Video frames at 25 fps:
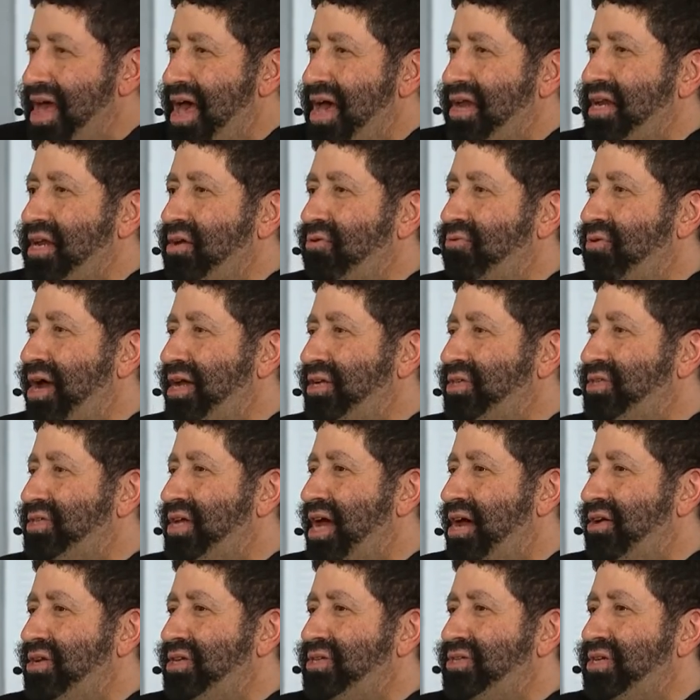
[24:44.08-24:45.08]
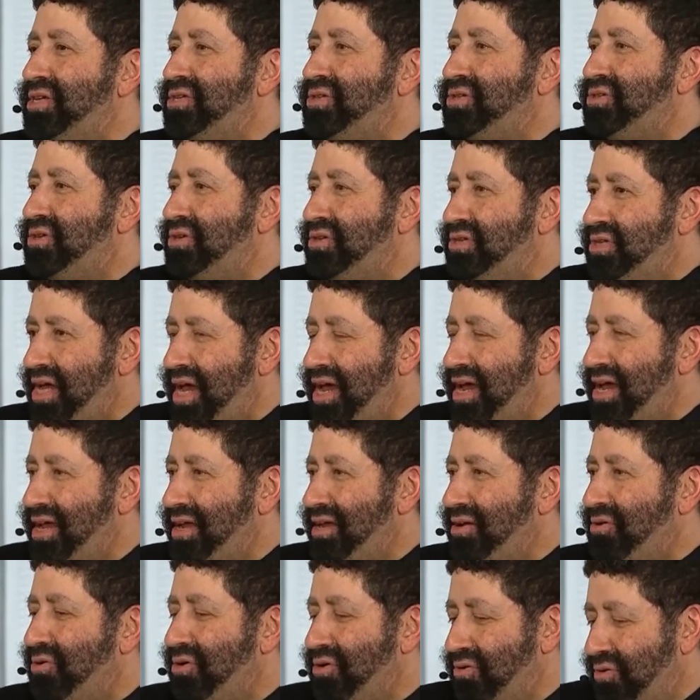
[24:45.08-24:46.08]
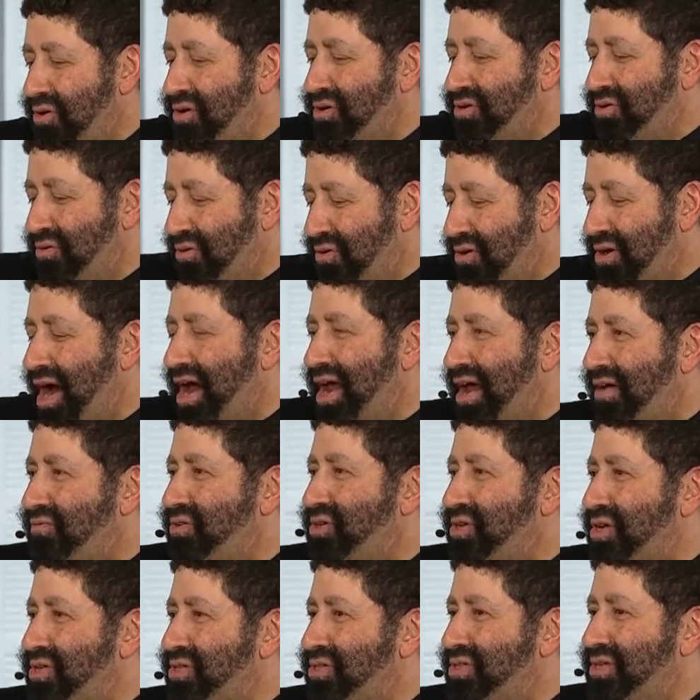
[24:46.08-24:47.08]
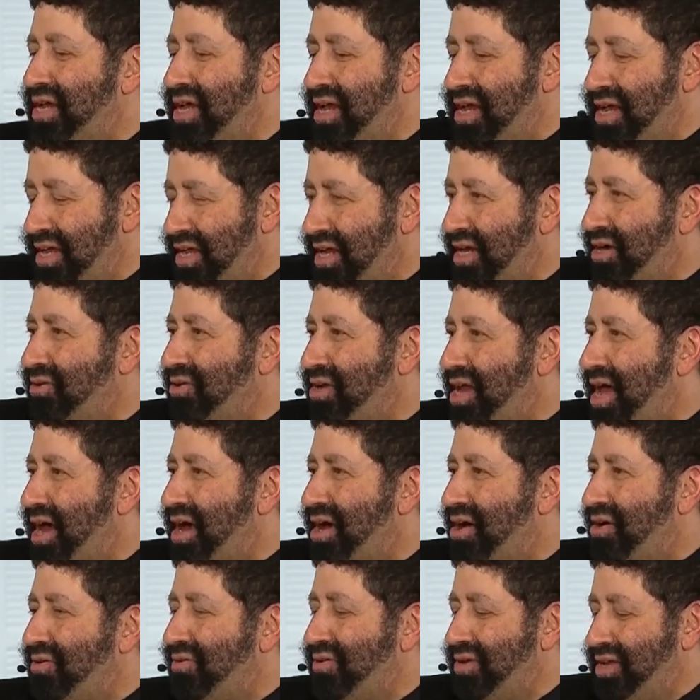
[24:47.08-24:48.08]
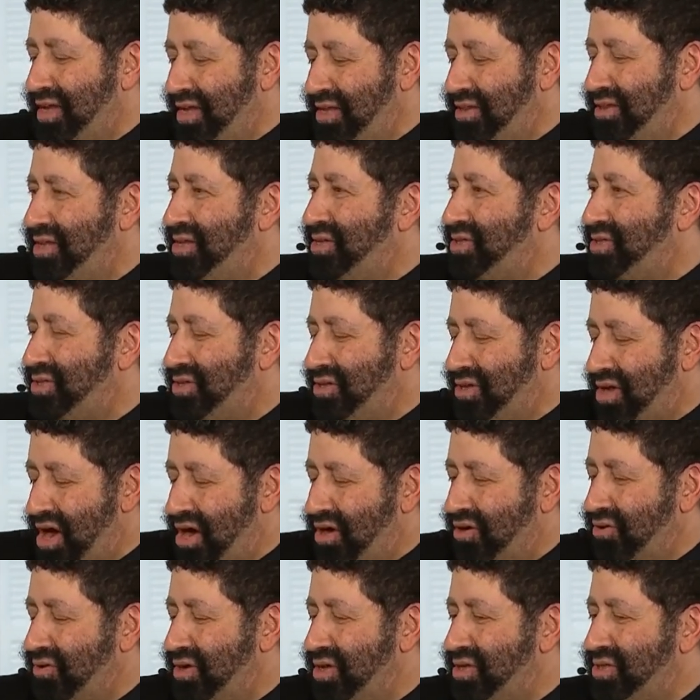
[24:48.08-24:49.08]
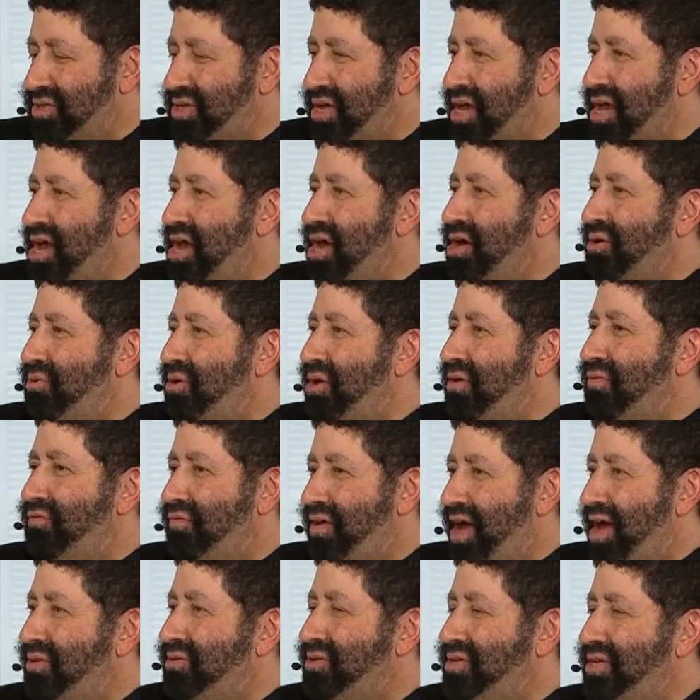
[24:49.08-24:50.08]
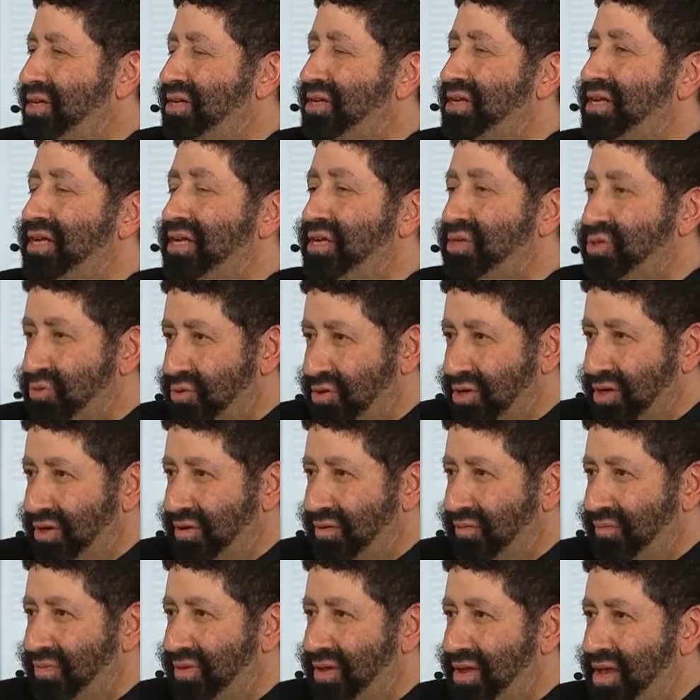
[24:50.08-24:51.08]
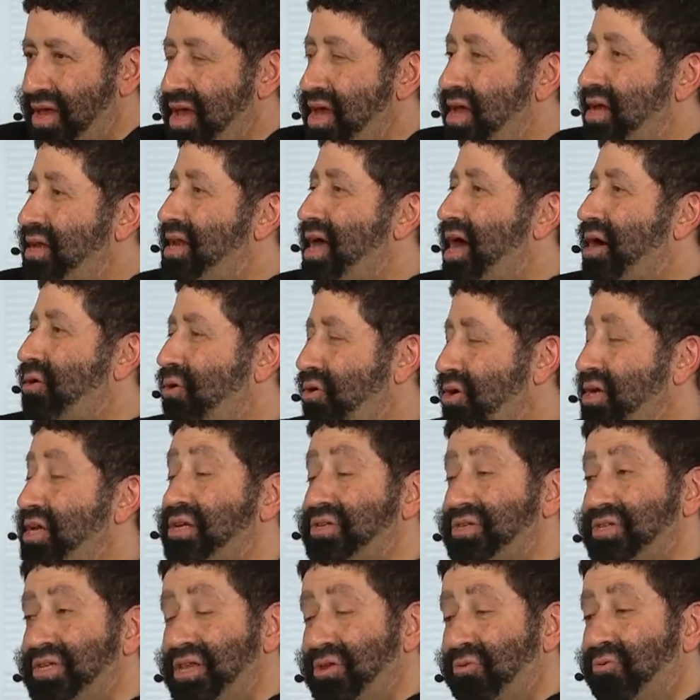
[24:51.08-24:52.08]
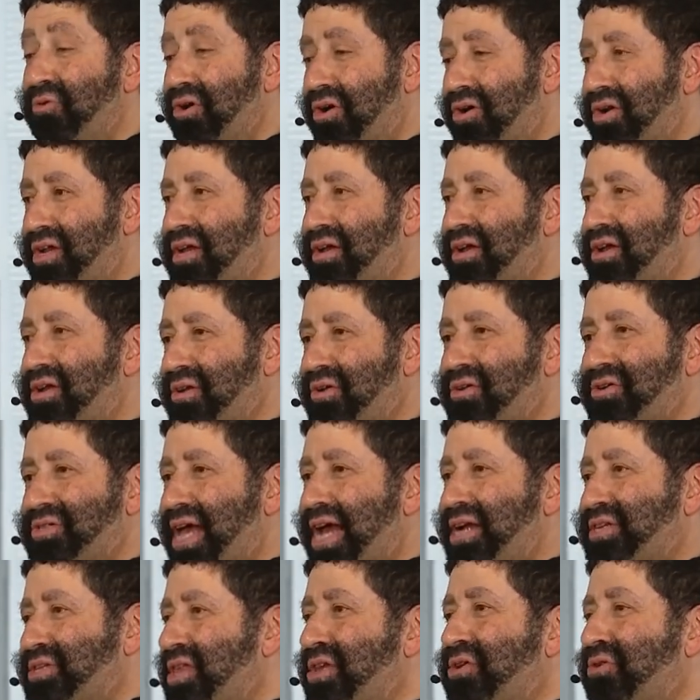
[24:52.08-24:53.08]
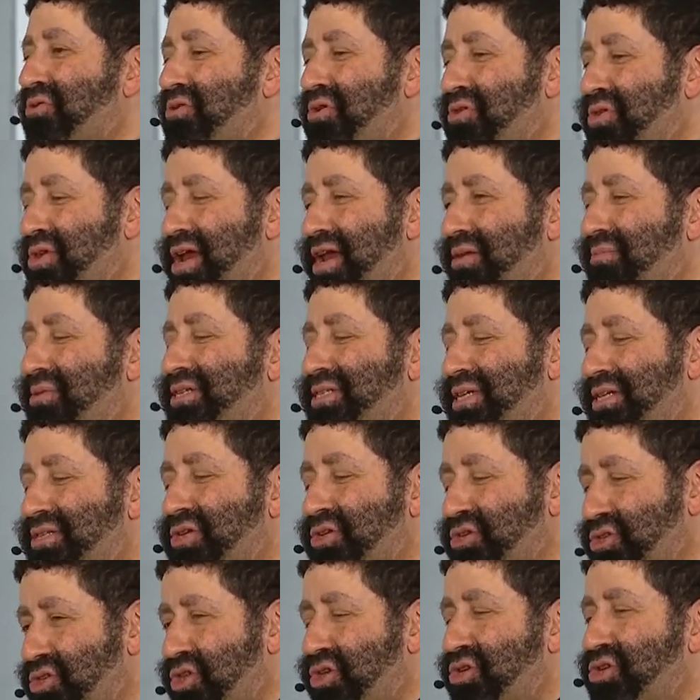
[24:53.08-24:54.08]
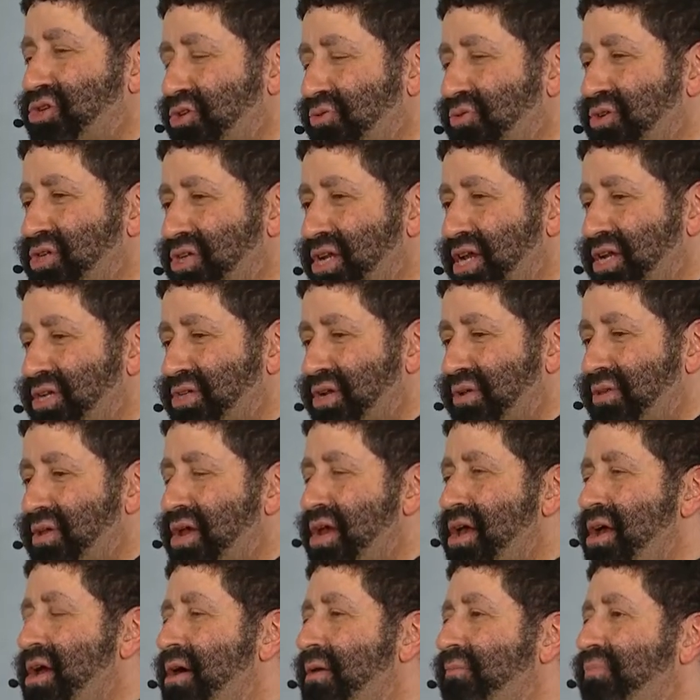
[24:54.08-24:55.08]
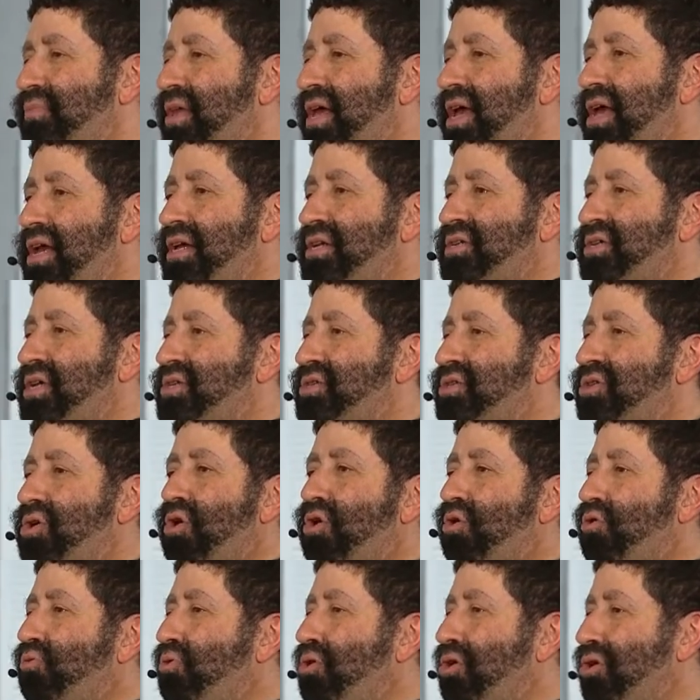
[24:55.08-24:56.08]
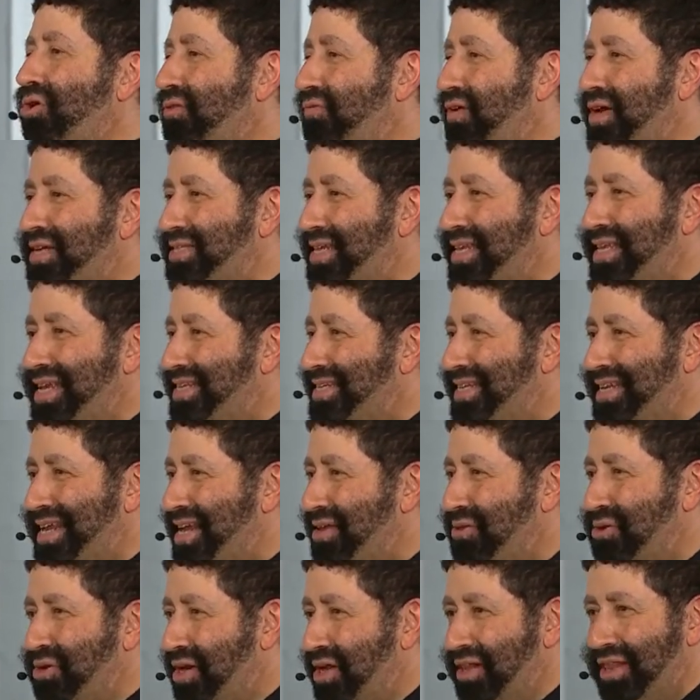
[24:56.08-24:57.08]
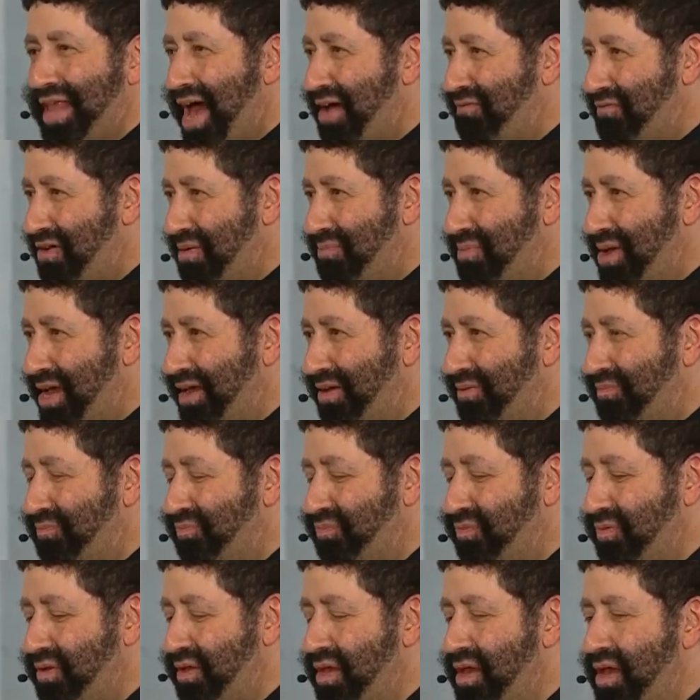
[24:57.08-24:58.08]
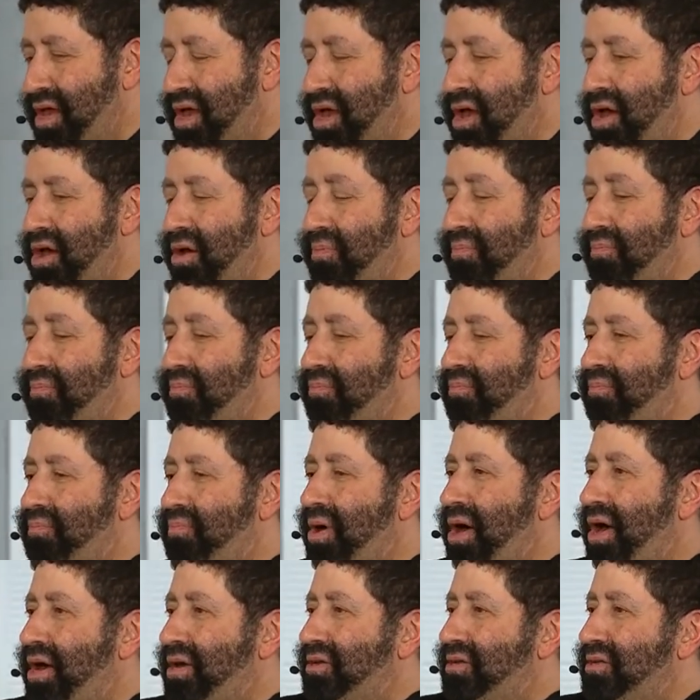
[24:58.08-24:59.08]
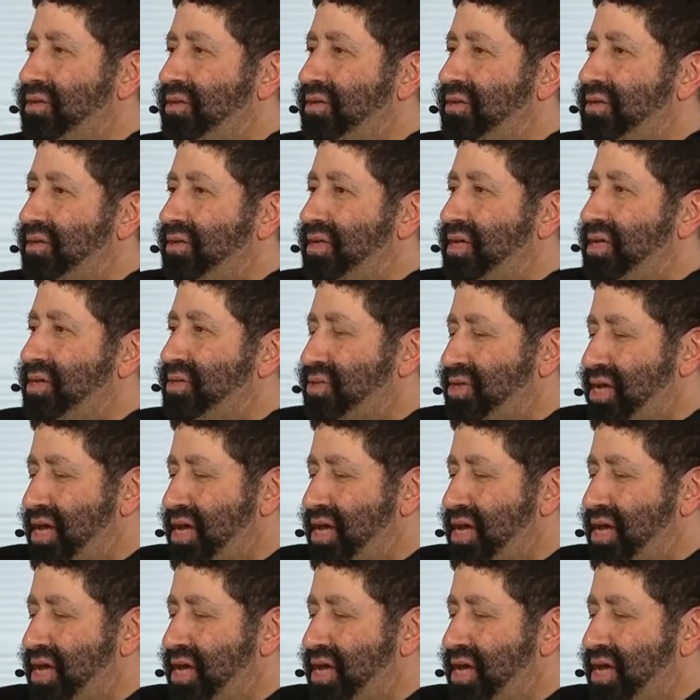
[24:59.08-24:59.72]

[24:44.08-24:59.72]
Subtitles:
And he writes down, he says, today, or I have just here now in this Congress, we have founded Israel. Now, or he doesn't say the word, because actually they don't know the name. He says the Jewish nation. He says, the whole world, if I said that today, they're going to laugh at me. But he